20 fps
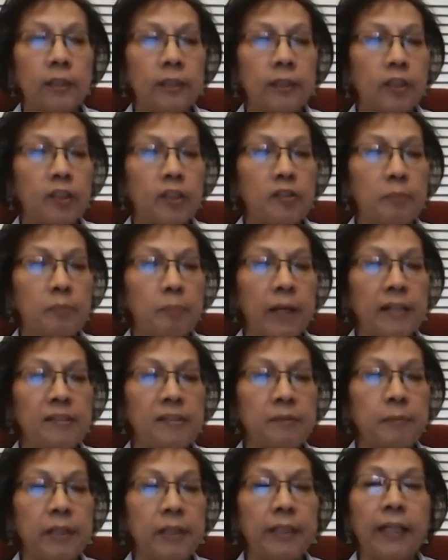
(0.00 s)
the
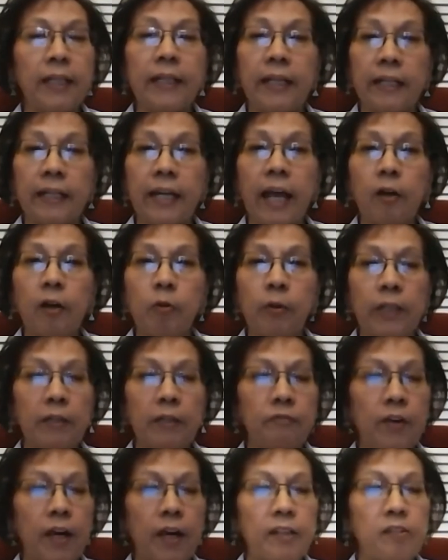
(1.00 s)
displacement, and inequity
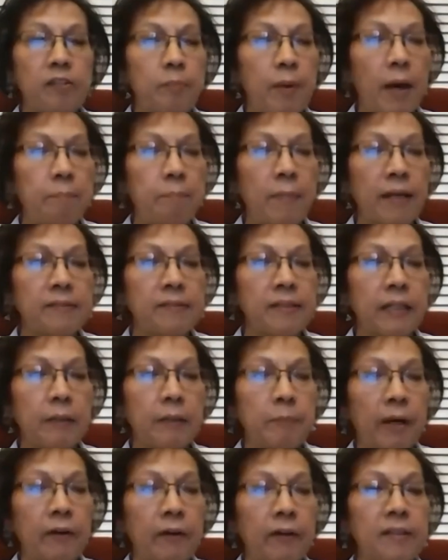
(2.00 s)
faced by Mexican
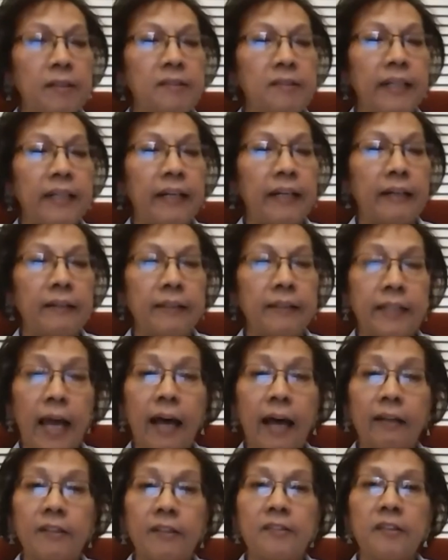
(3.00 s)
Americans in
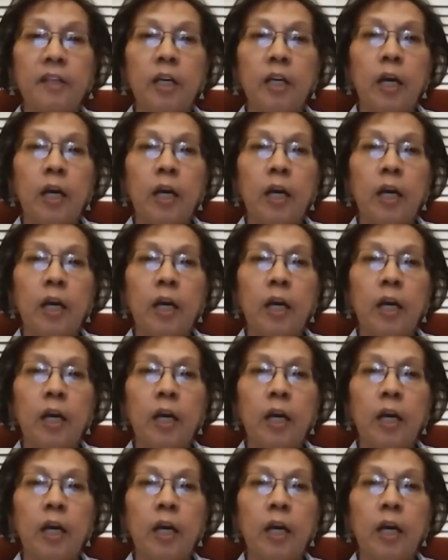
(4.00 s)
Dallas,